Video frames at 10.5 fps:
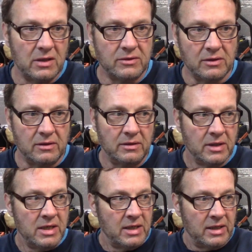So
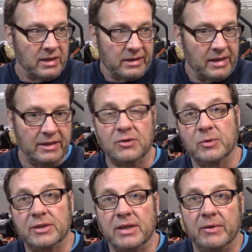I just
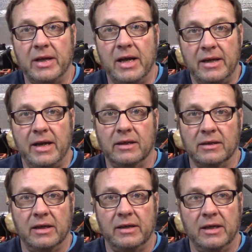wish I would have had the angle
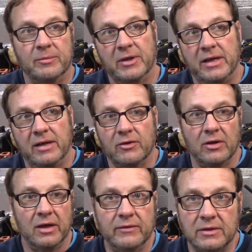iron here, but I never
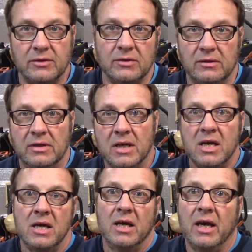thought of it. So,
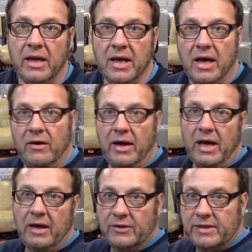And now I
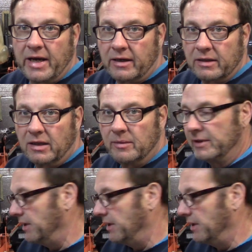have the Tiger Cub in